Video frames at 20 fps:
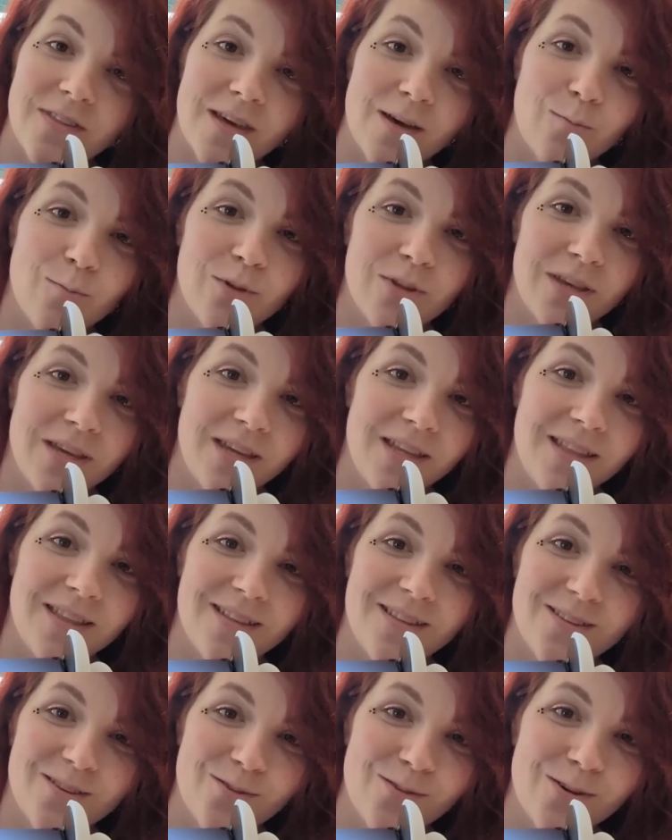at that plane
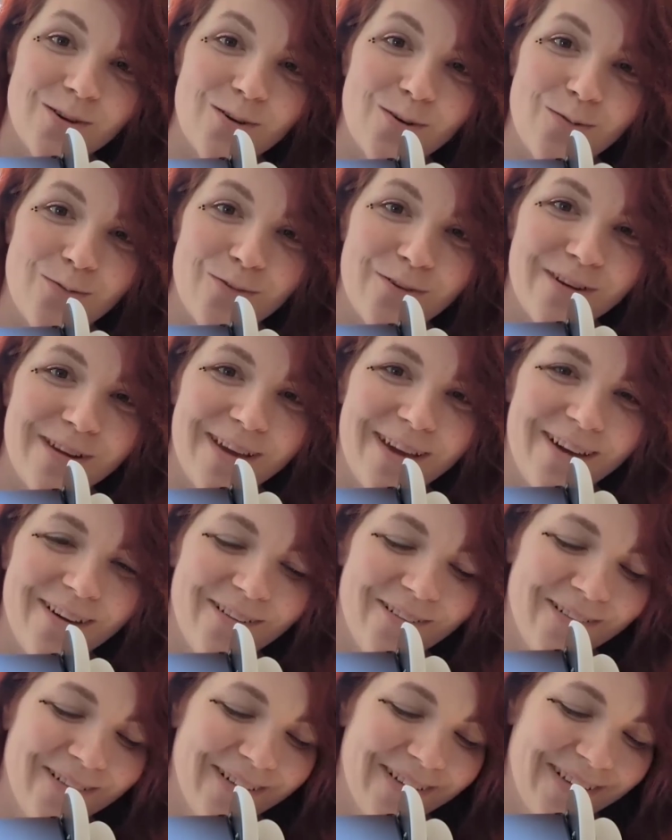that's going over now.
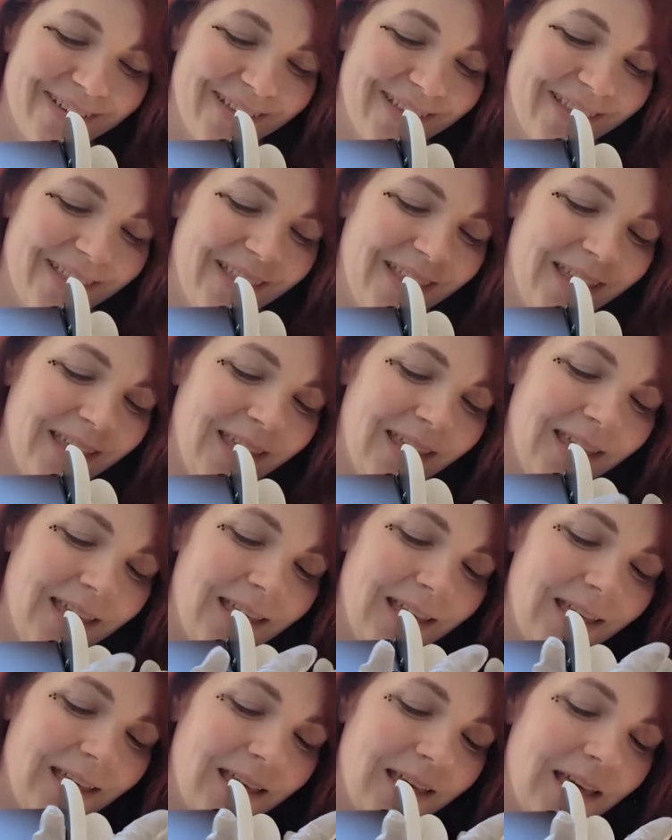
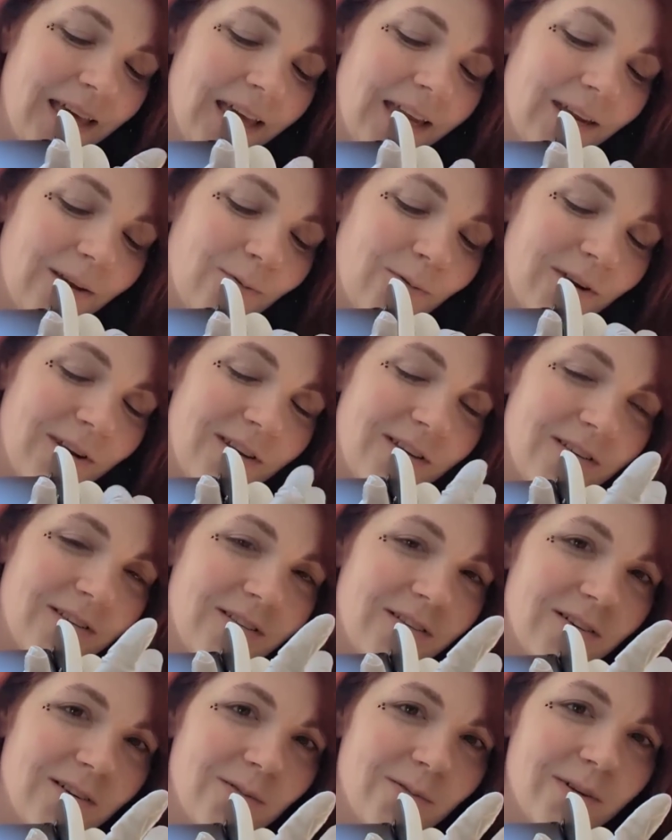And I wanted to
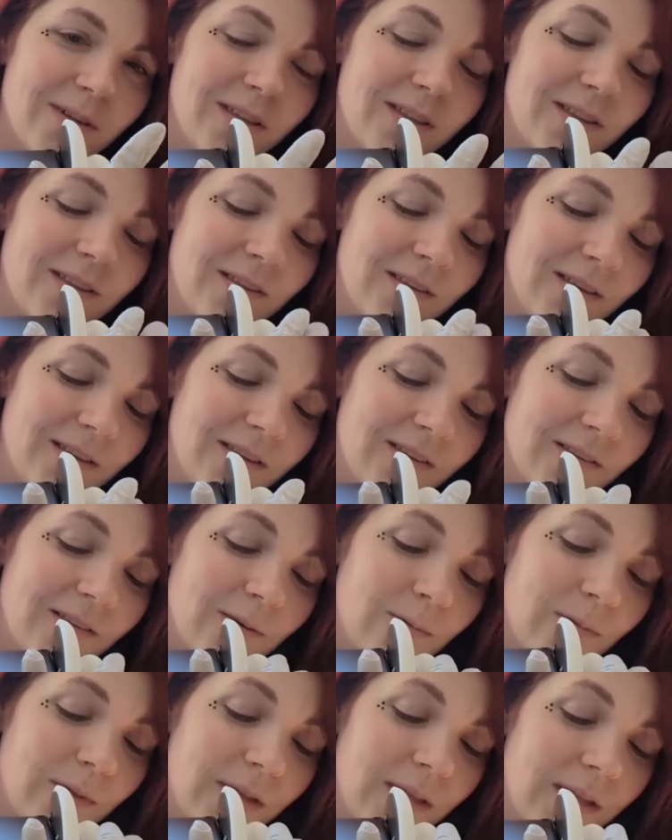start with
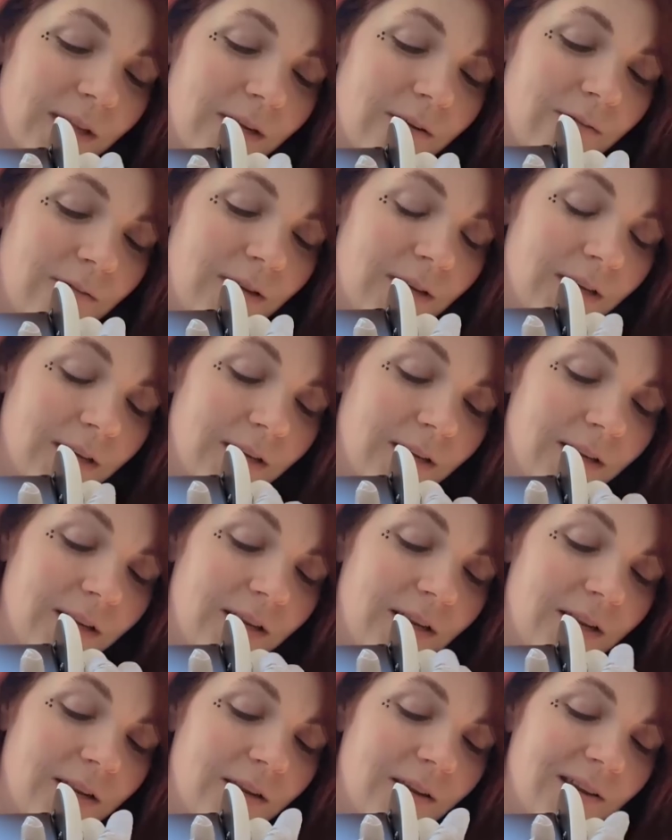something that I've done
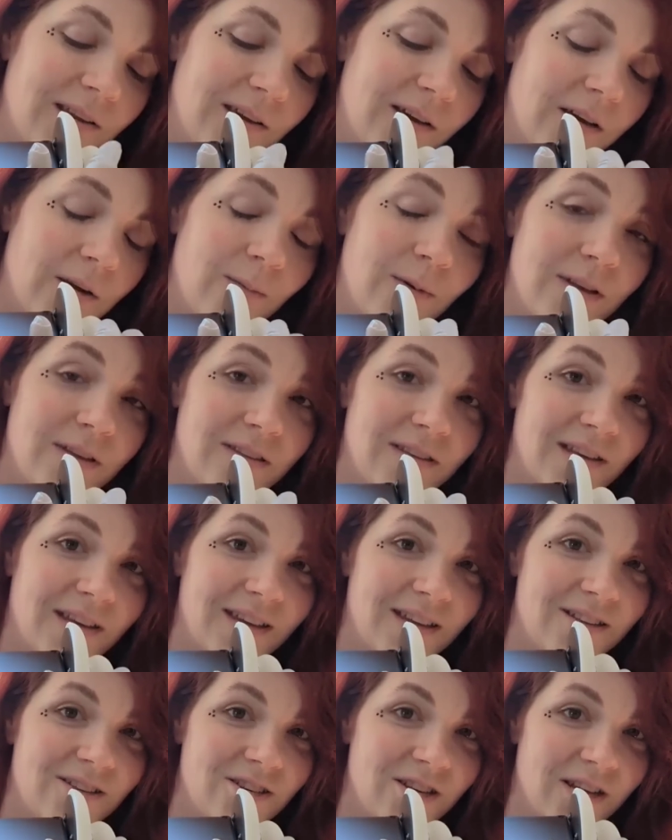on my
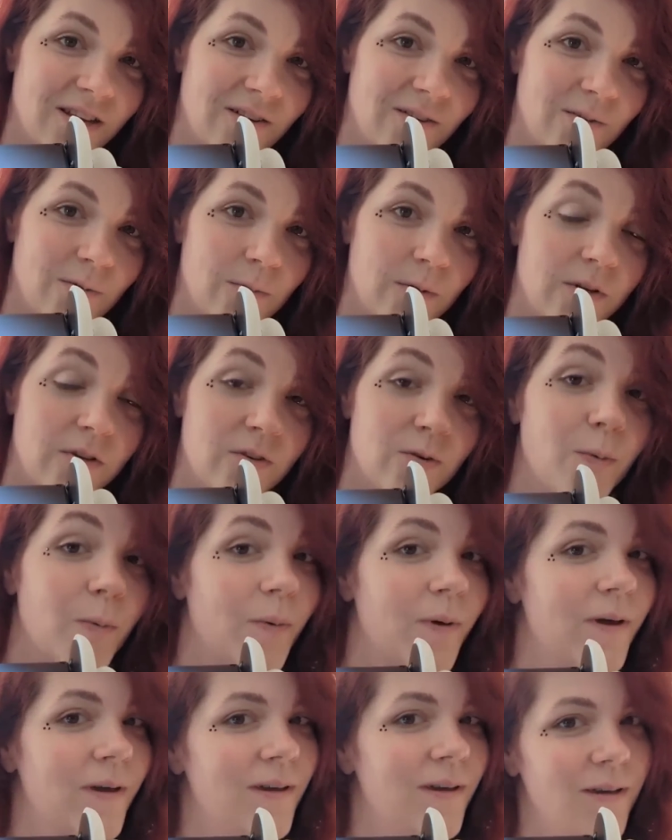second channel, which,
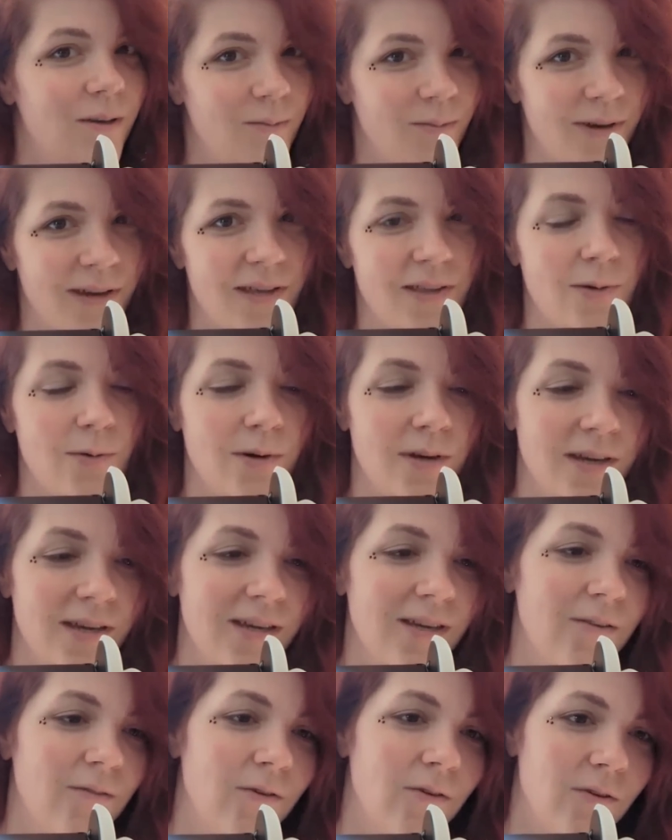by the
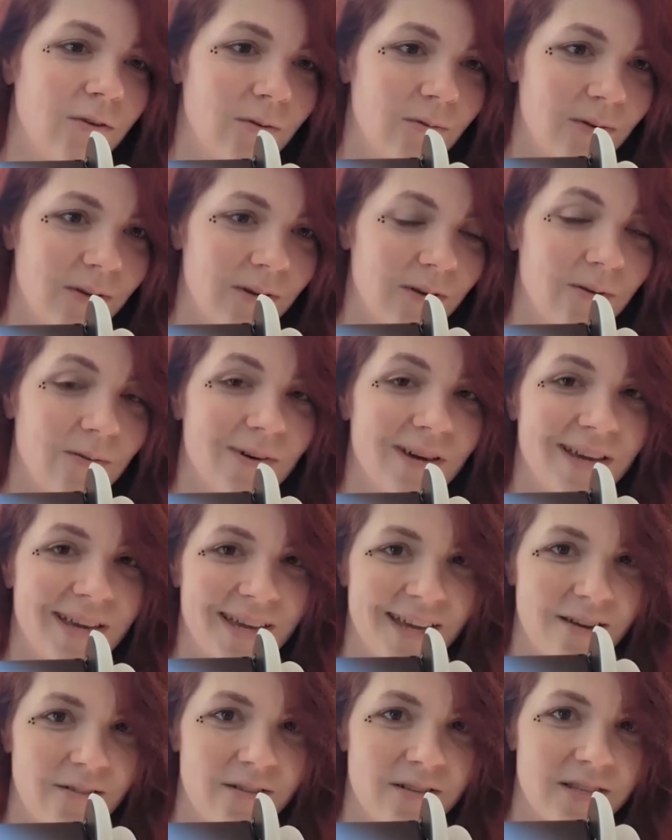way, if you don't know, I
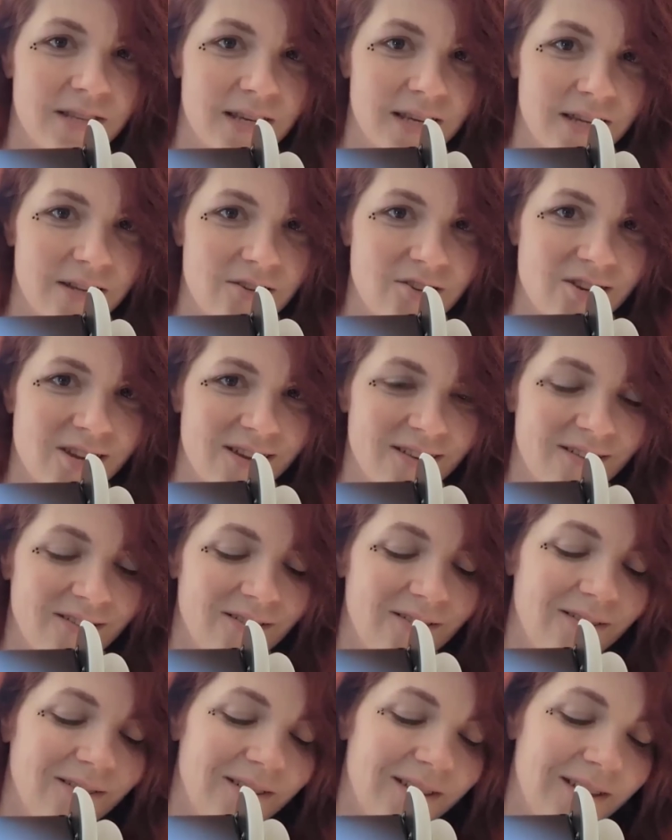have a second channel.